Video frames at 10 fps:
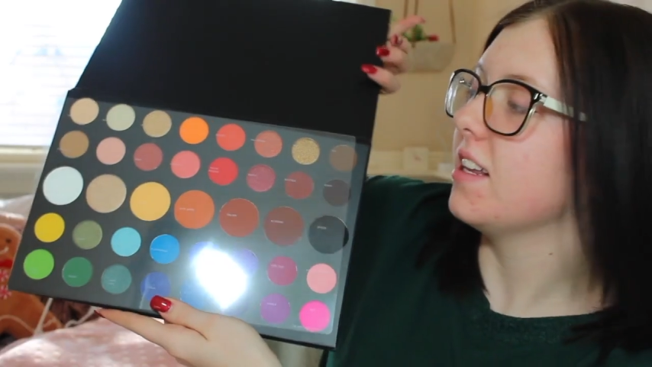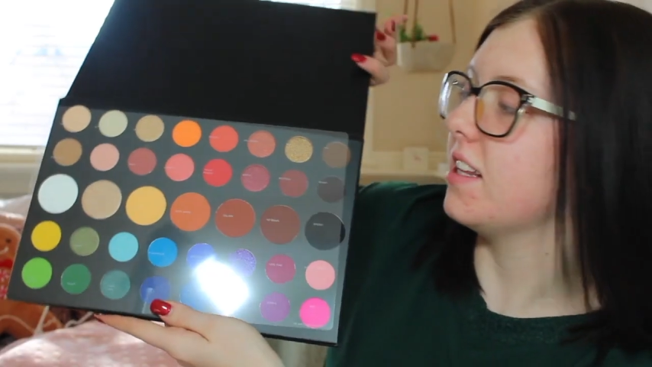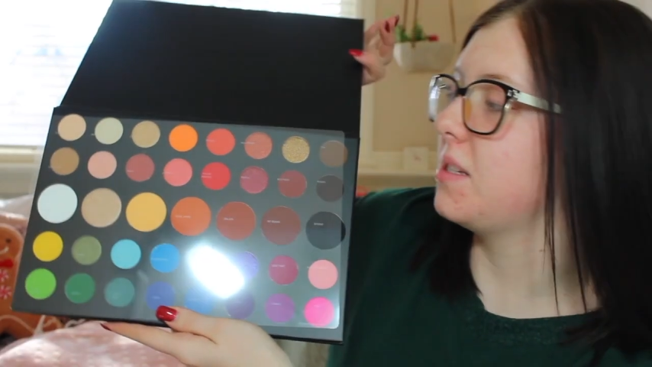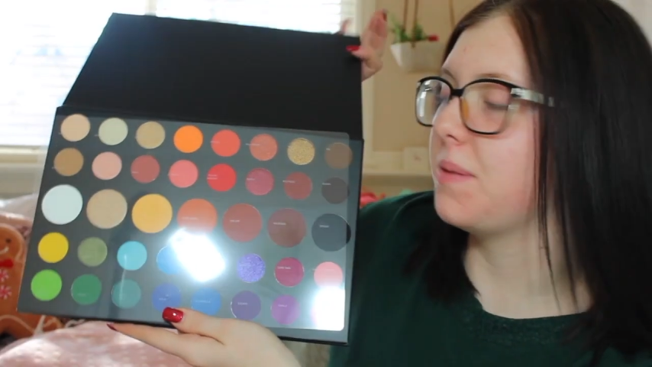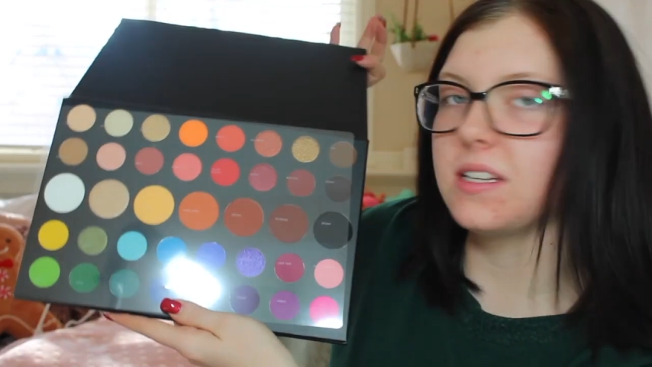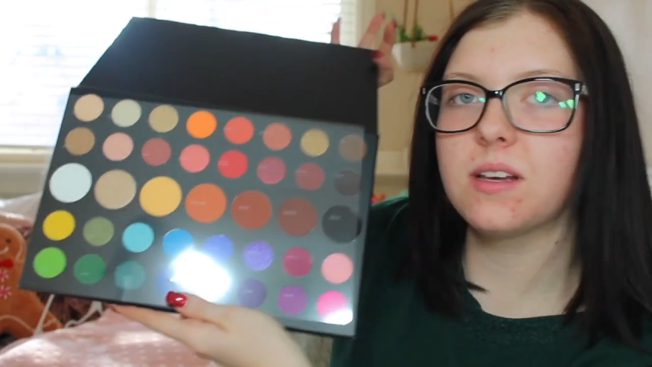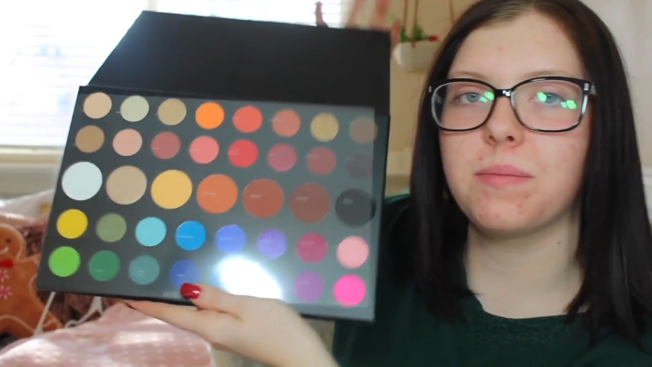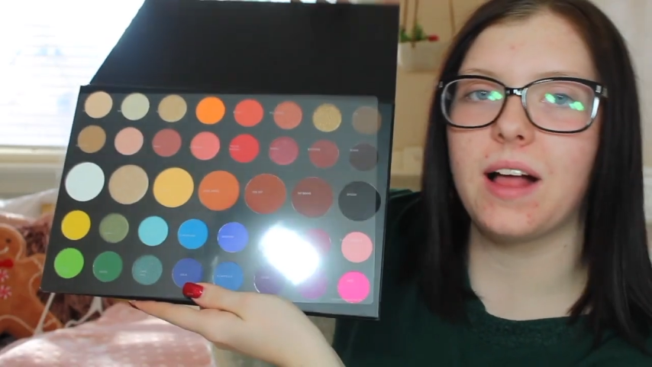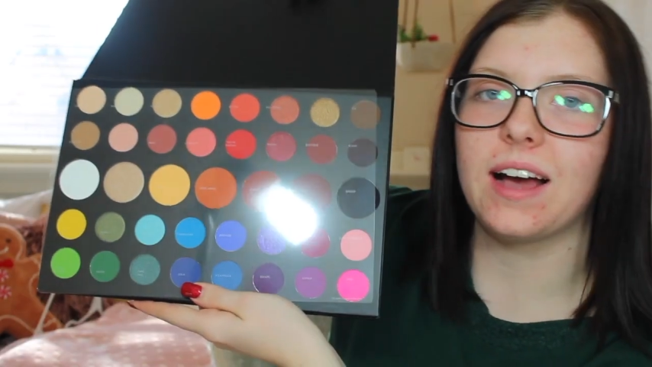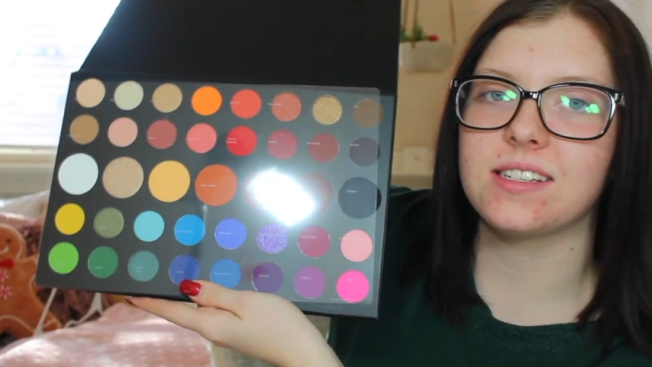This piece of
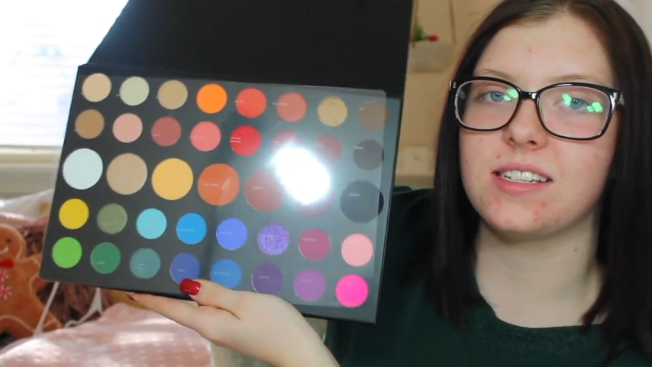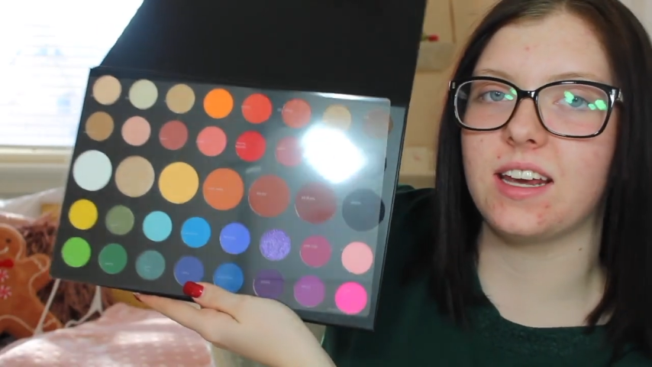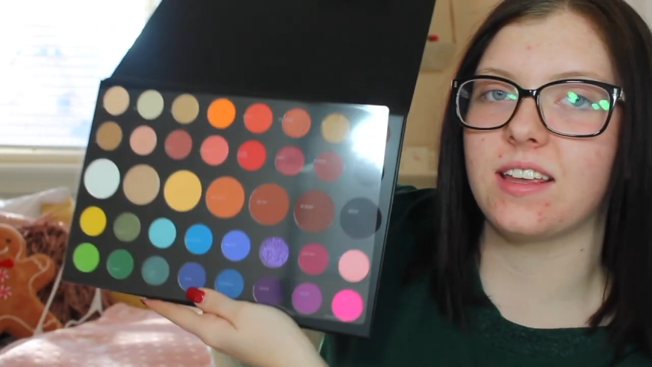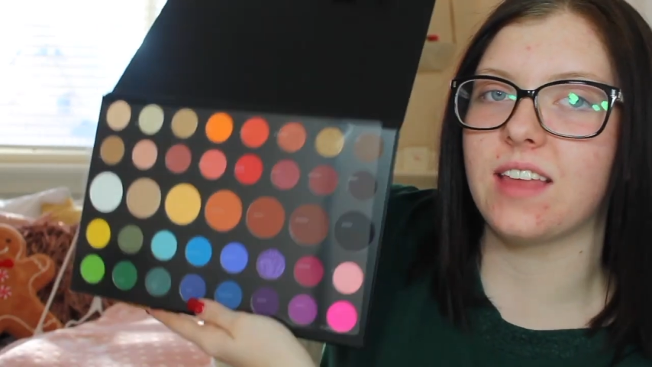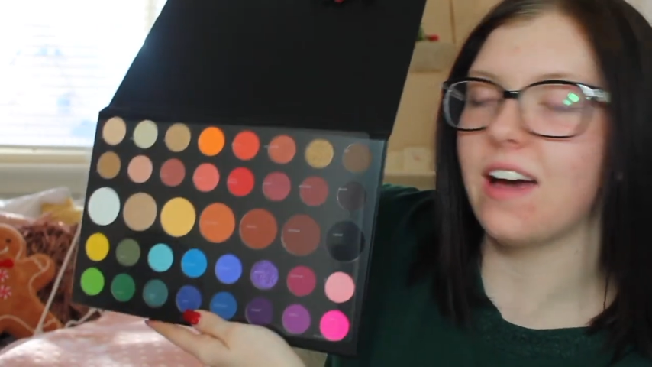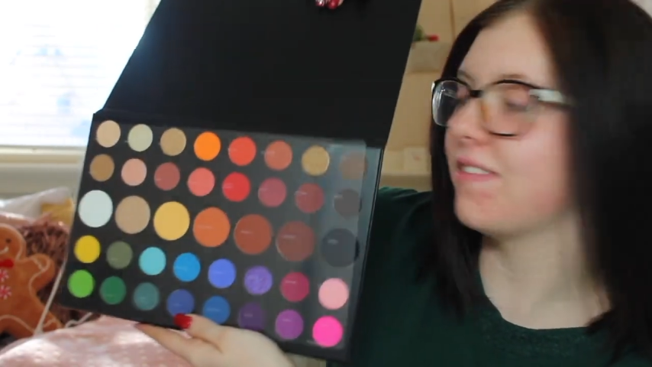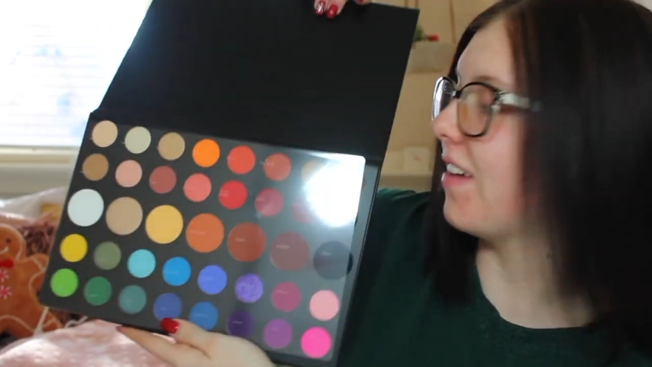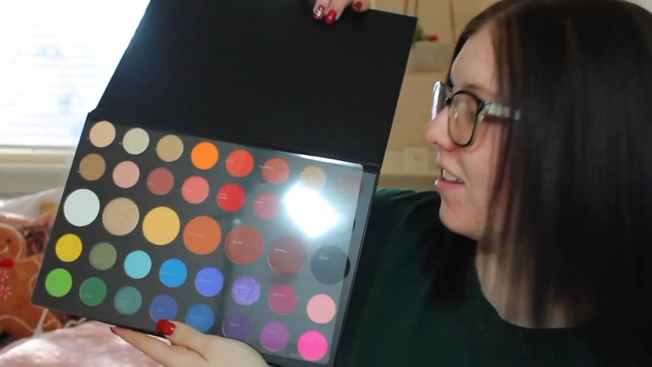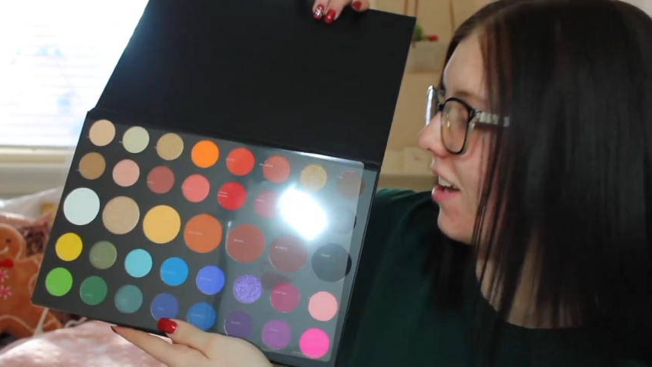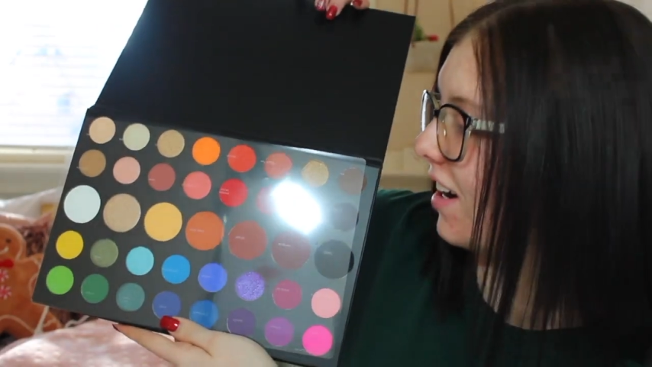plastic that
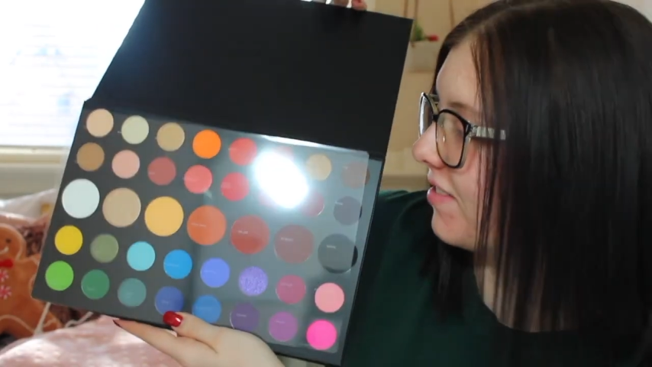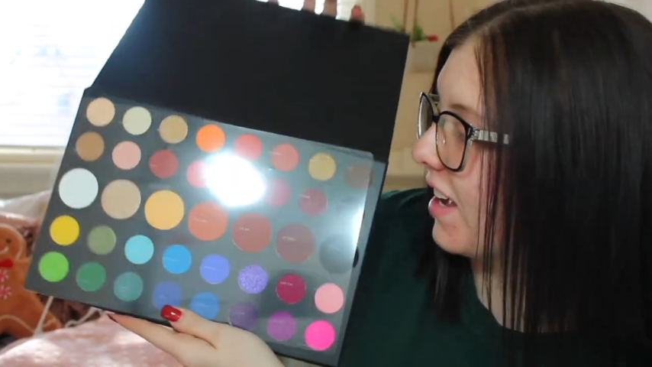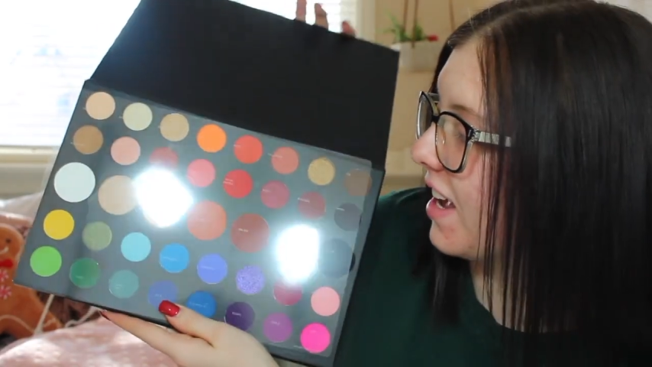fell off